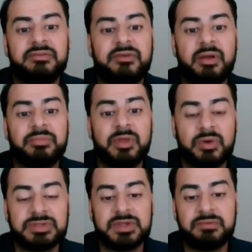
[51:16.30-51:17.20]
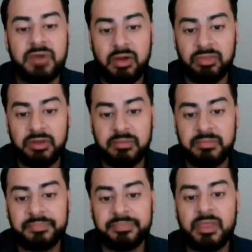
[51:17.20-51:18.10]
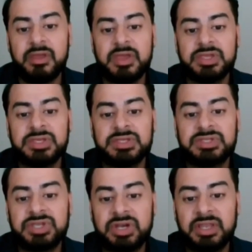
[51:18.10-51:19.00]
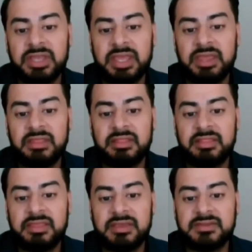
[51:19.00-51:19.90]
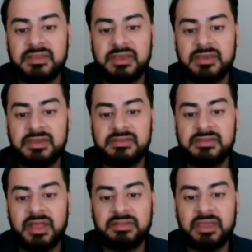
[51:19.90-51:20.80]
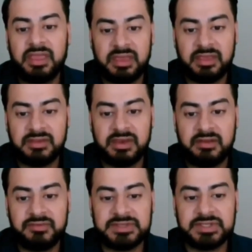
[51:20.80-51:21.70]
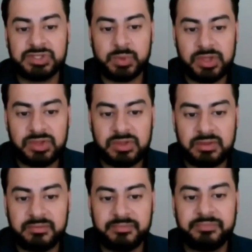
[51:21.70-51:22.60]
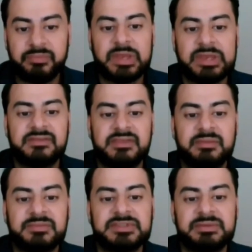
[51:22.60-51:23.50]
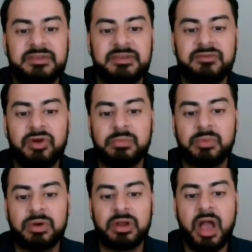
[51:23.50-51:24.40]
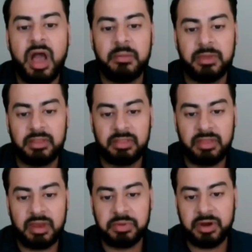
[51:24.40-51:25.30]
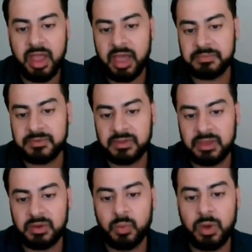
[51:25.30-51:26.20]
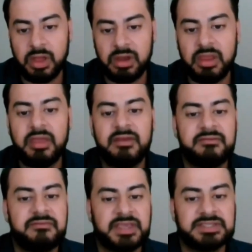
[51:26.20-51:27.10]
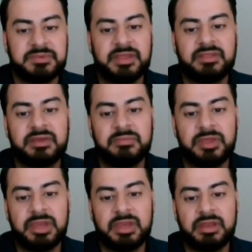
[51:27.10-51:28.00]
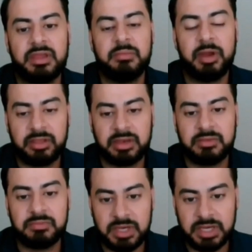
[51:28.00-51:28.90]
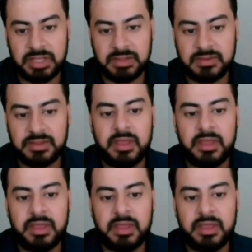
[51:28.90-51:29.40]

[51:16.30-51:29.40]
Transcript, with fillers: from those around them. Certainly, this is not the case in every situation, but it seems to be far more common than perhaps in one faith-based community, American communities.